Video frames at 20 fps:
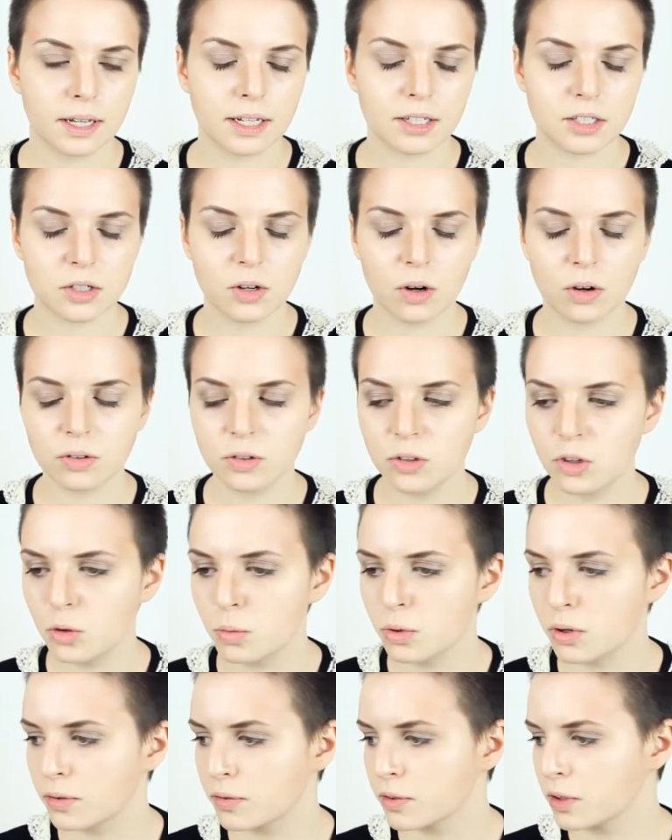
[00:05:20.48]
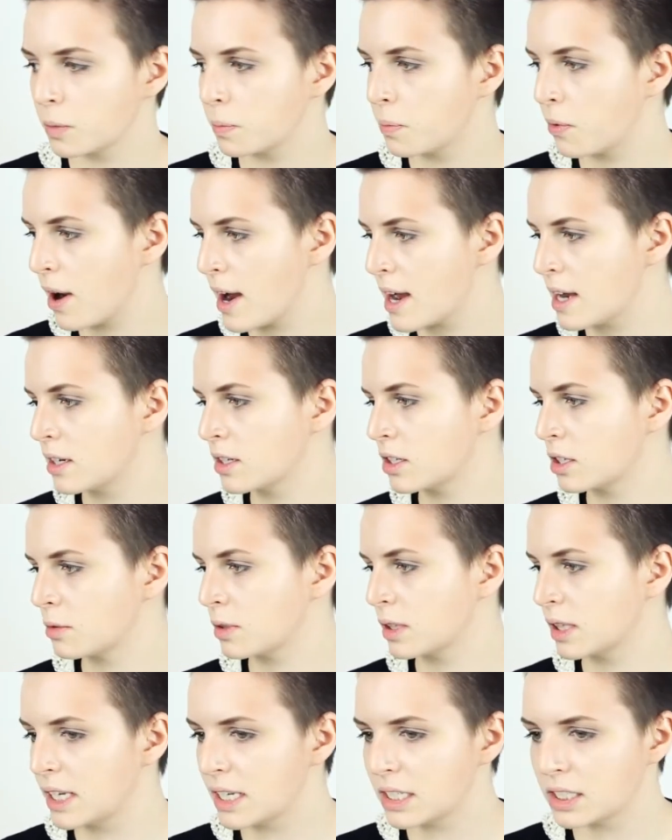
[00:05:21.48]
It's not normal for the brain to
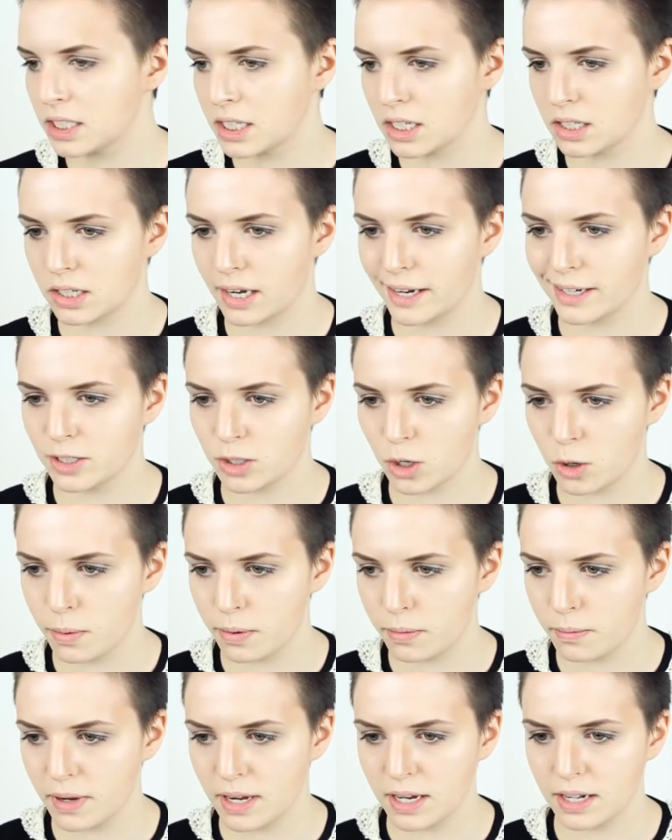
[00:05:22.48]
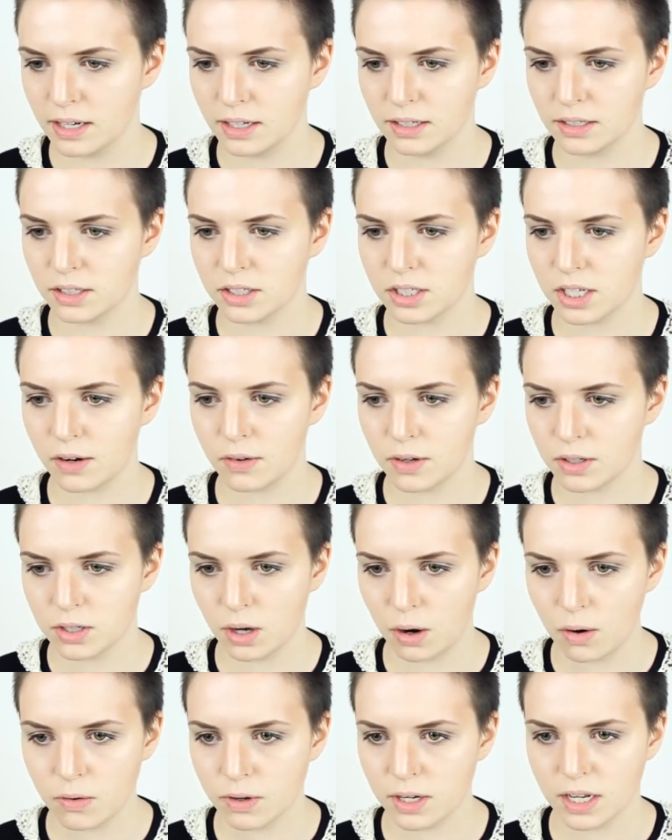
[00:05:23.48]
release things like dopamine and
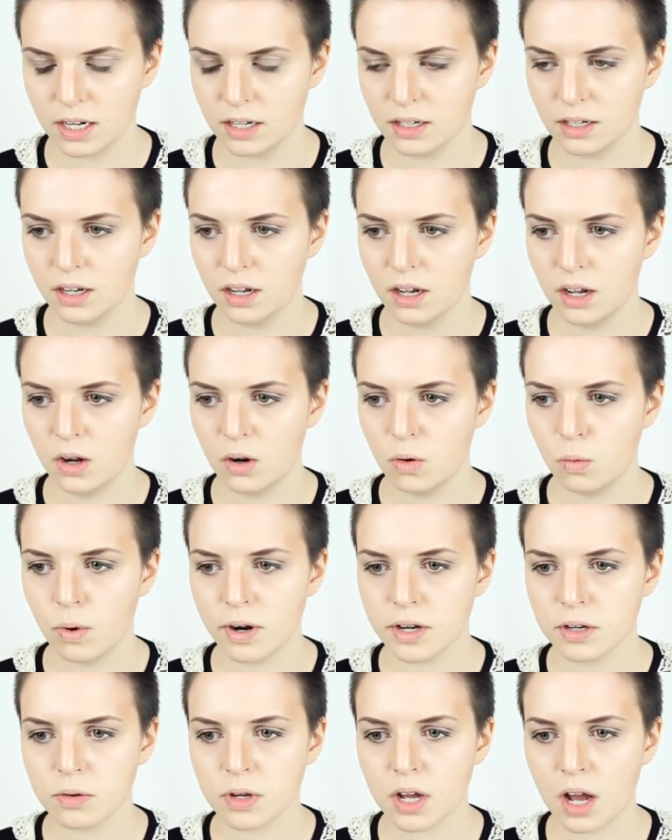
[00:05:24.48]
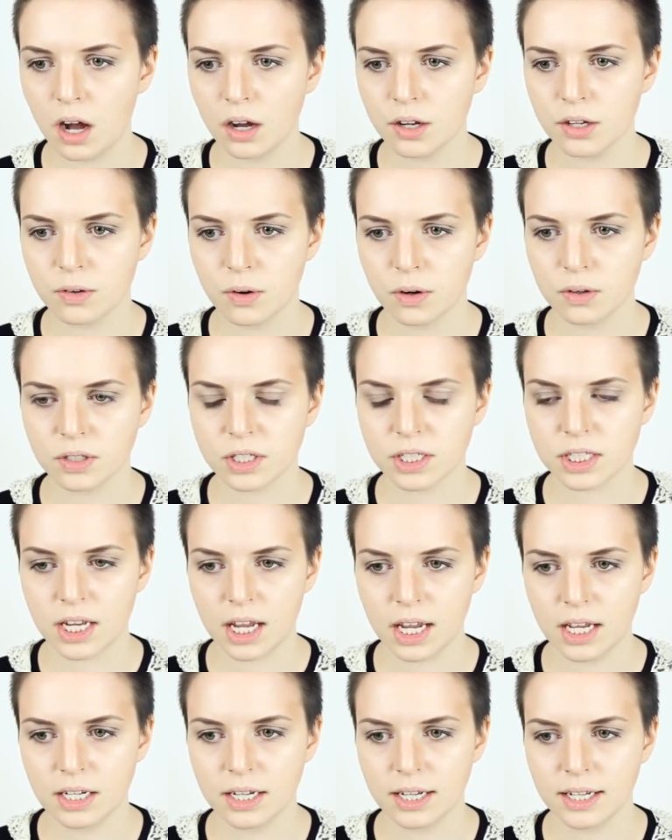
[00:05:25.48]
serotonin when you cut your own
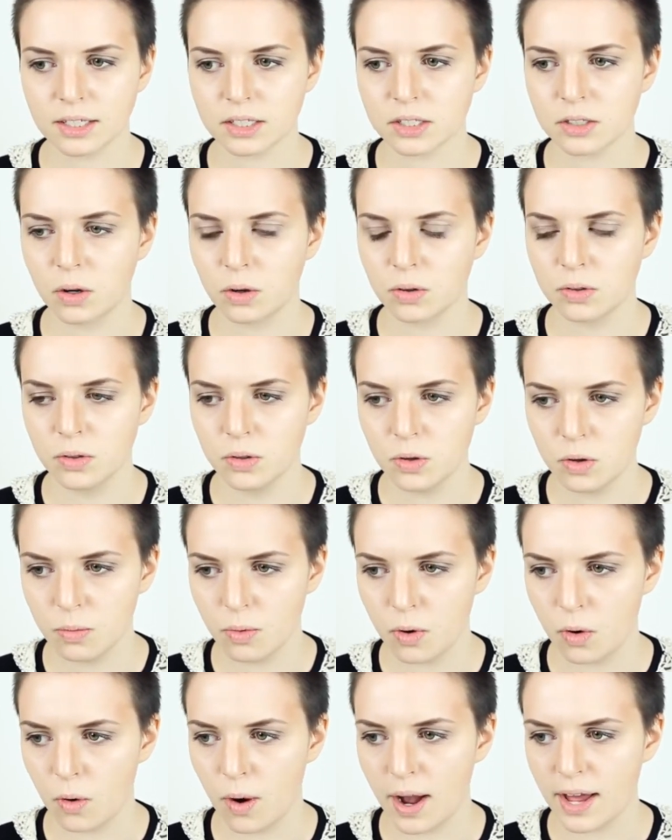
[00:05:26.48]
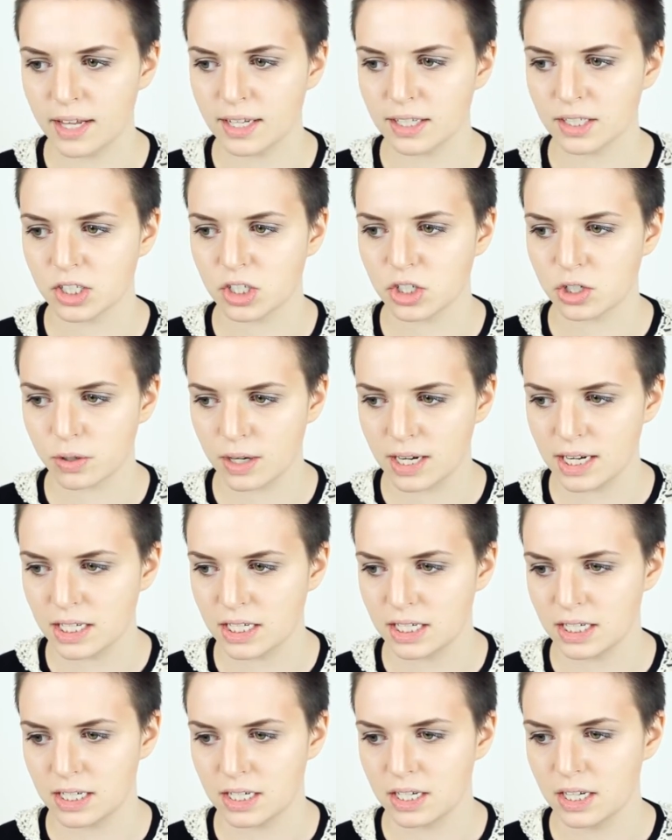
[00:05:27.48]
skin. It's not normal and it's
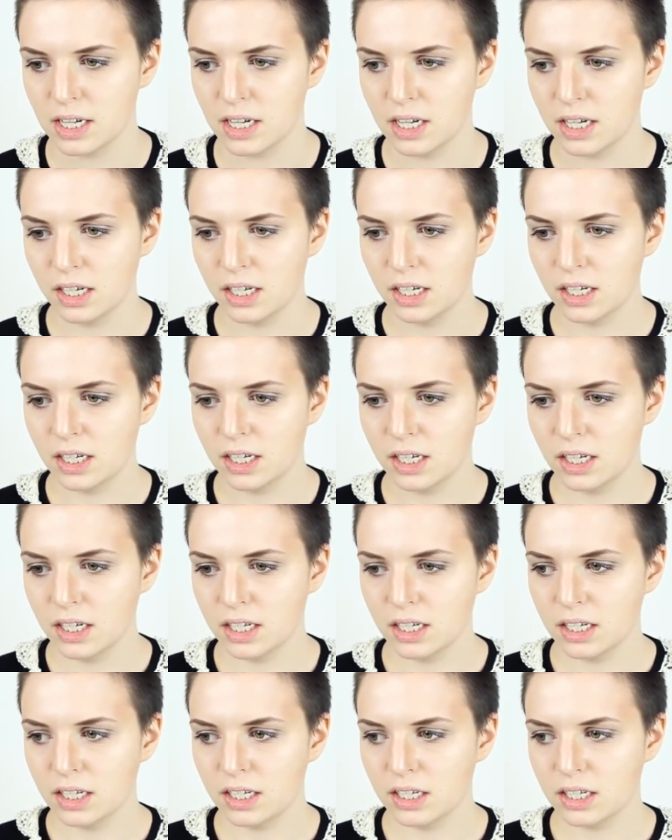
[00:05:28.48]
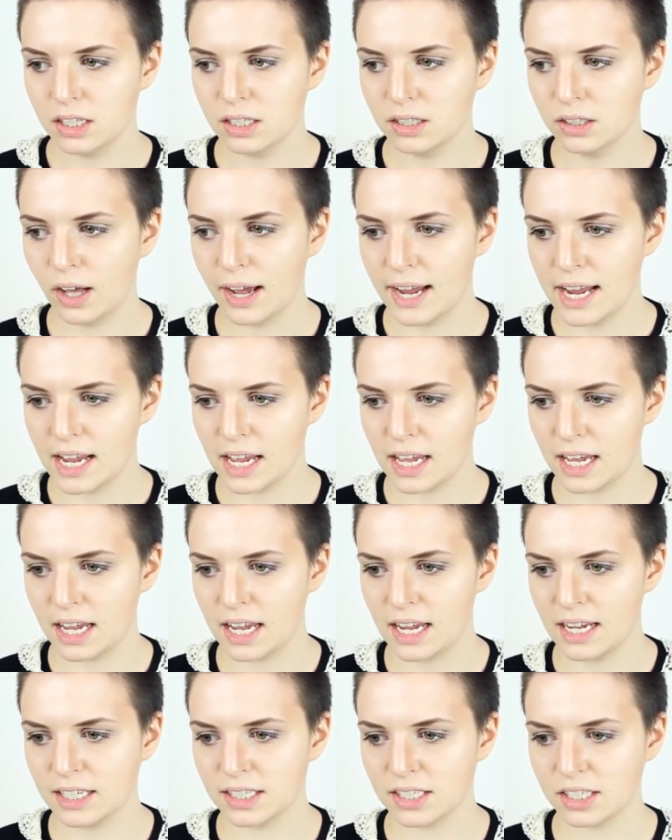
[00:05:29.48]
treated like
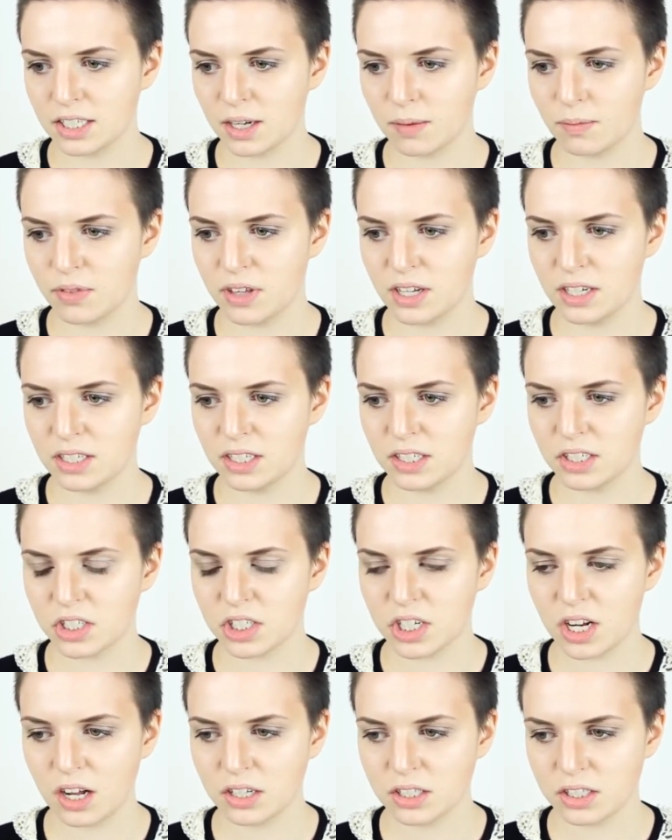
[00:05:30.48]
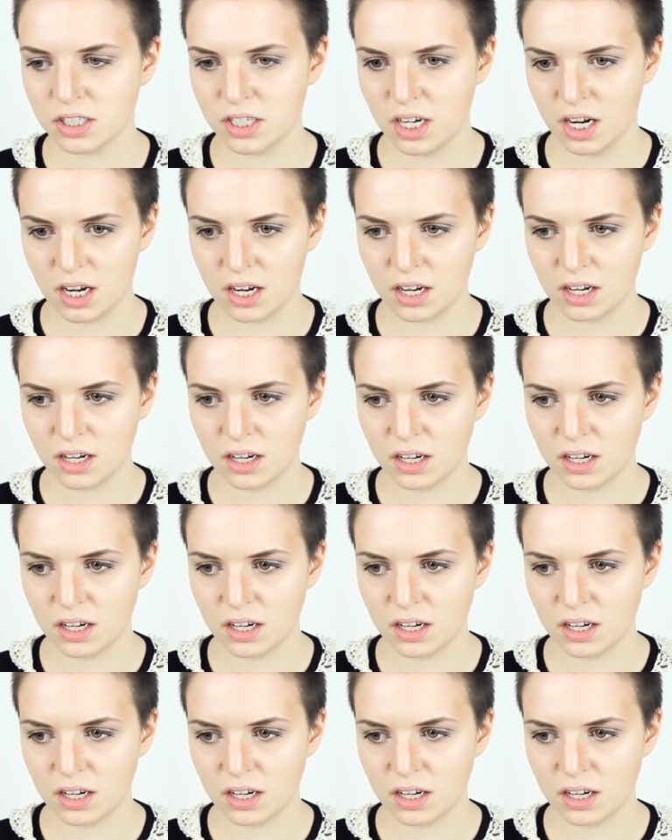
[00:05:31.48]
it's something disgusting.